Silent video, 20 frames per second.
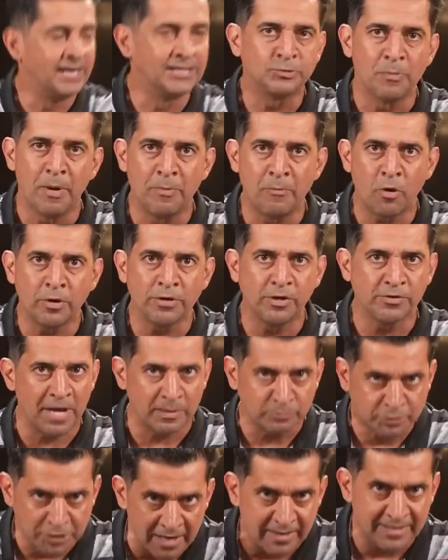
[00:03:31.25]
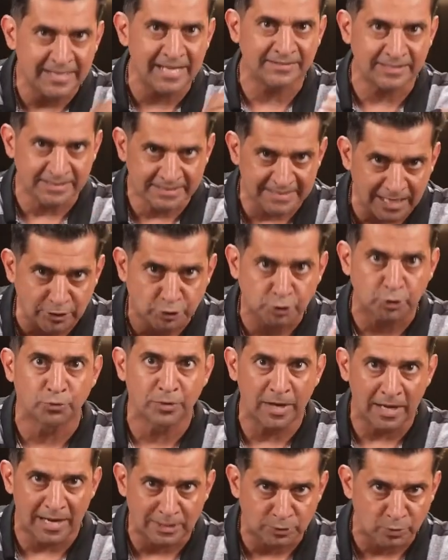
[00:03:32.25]
And it's Memorial Day. I'm trying to get these guys to
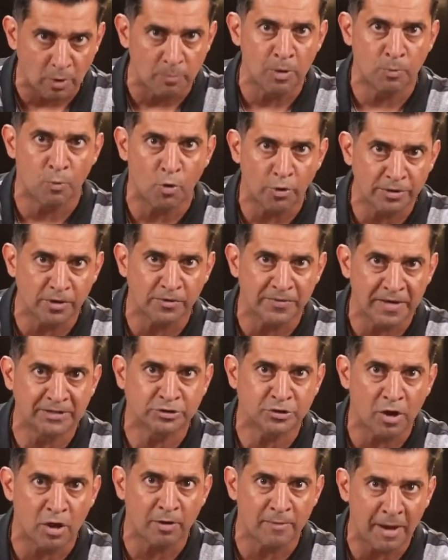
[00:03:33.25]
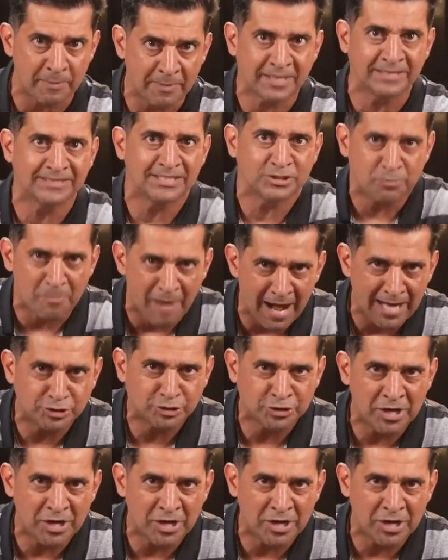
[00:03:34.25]
realize what Memorial Day is all about because it's my